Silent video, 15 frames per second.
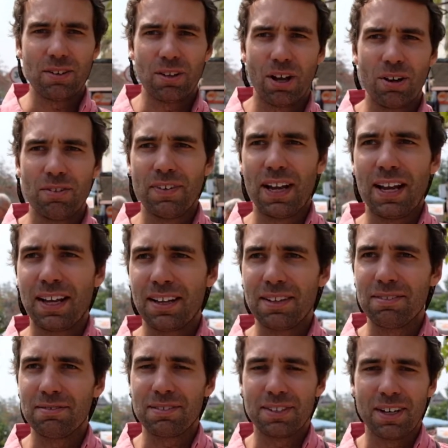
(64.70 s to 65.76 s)

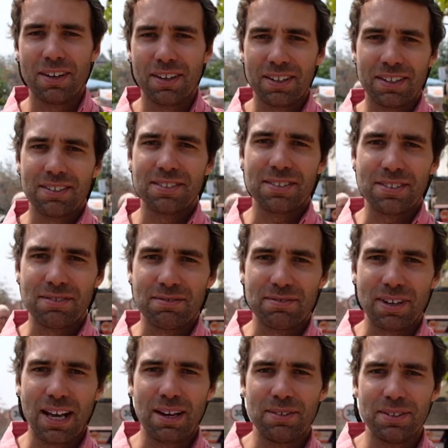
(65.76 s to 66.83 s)
overhanging gardens and
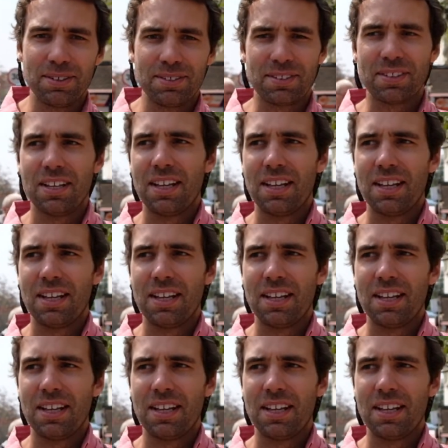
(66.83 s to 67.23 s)
flowers.